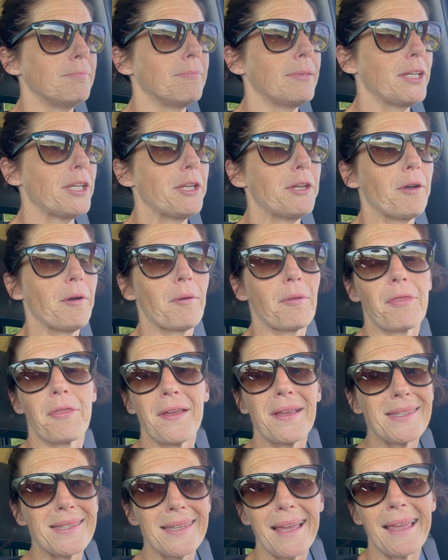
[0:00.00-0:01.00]
you know,
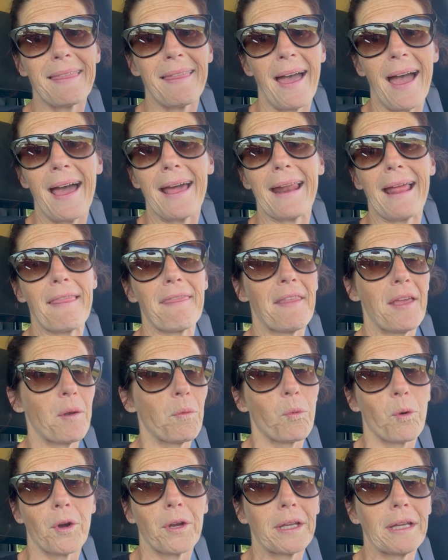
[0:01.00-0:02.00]
things like that. And then
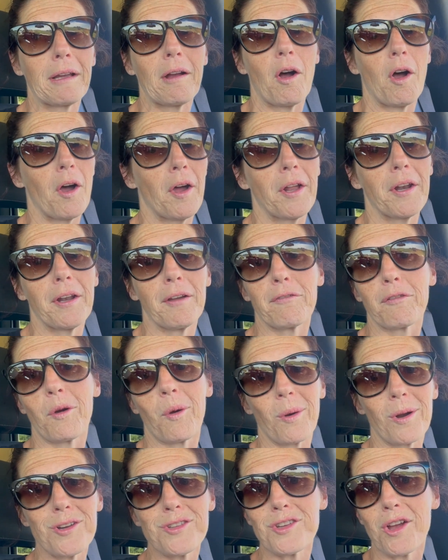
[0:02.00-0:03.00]
working on, of
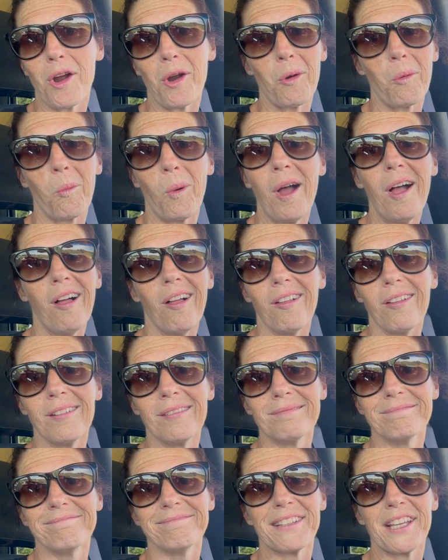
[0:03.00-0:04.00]
course, our well,
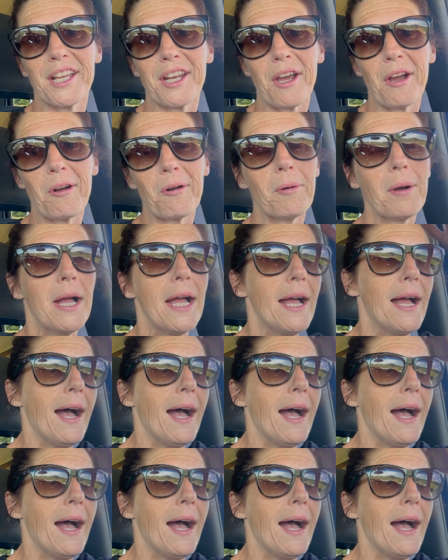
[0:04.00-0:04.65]
you know.